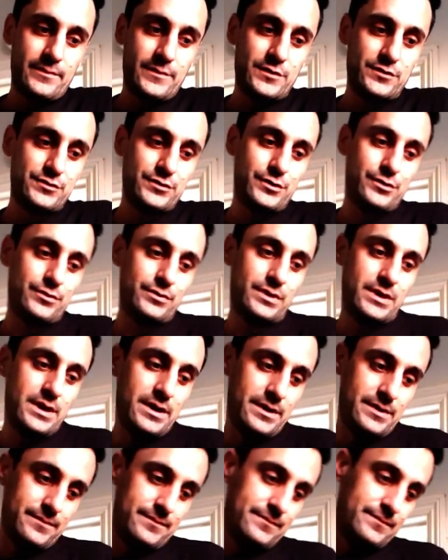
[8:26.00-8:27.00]
so
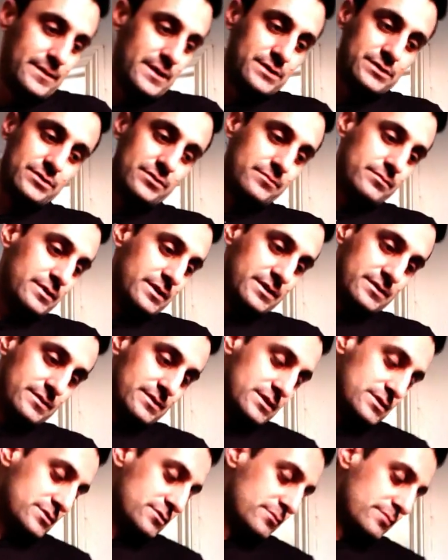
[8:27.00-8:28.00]
yeah, they should be
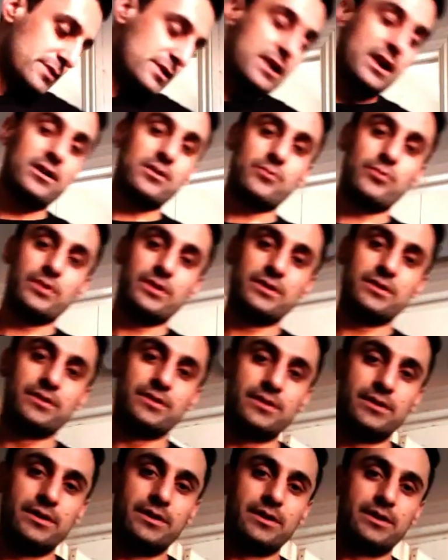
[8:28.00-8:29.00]
they should be dealt with,
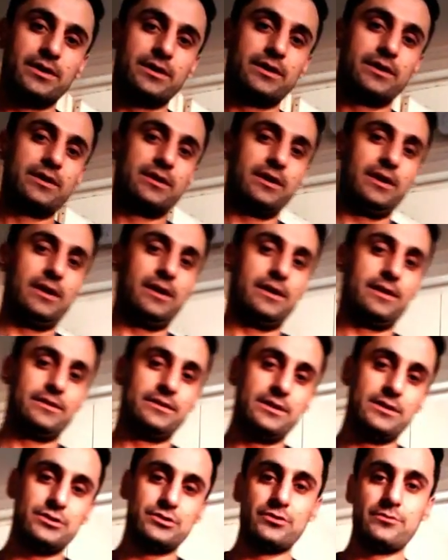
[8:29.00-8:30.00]

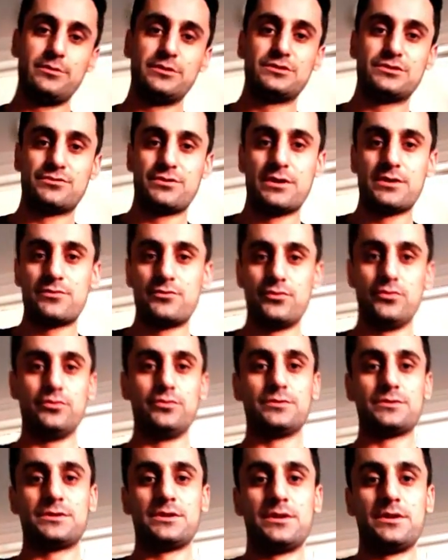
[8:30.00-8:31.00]
and there should be strict
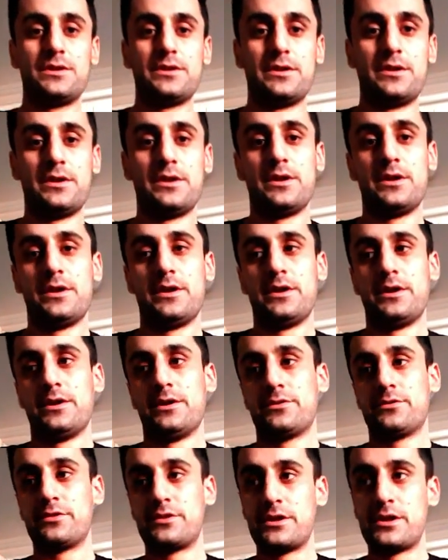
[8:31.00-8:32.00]
rules
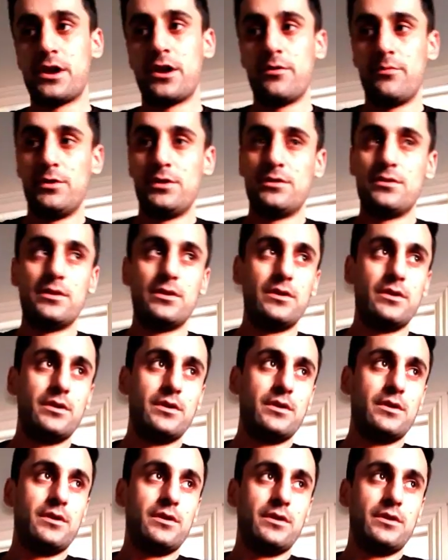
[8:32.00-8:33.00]
to determine
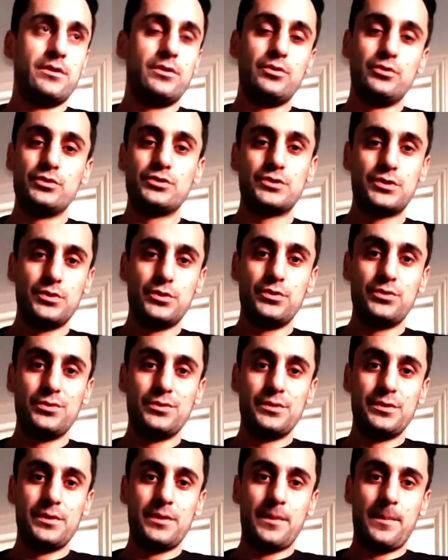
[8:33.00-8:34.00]
who's who.
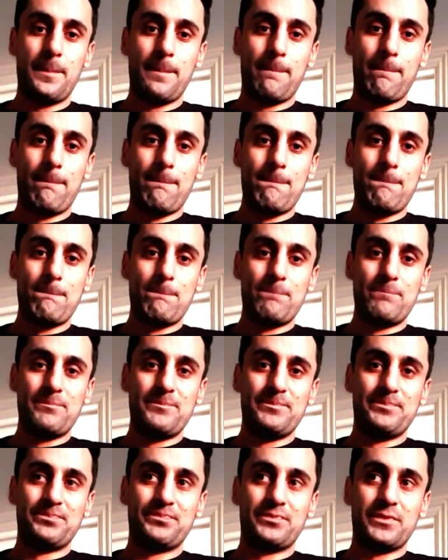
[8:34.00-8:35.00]

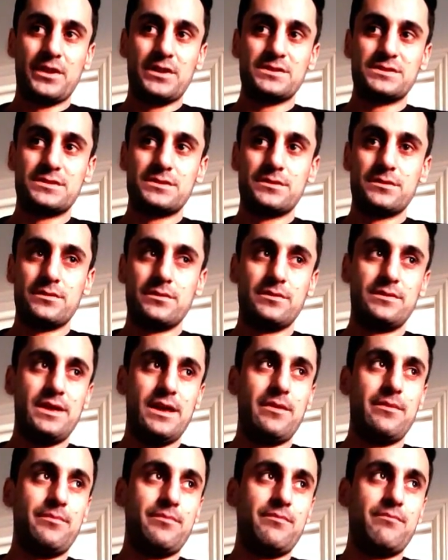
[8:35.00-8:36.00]
Because
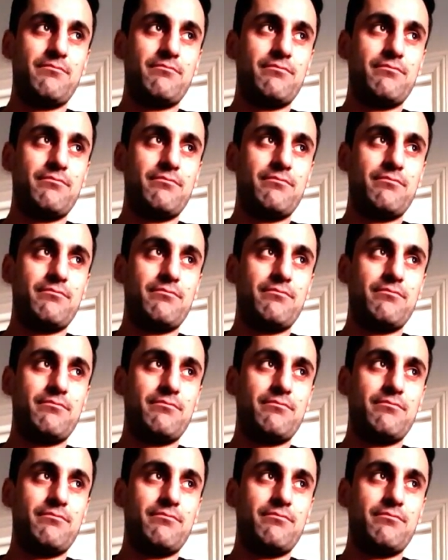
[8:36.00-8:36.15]
they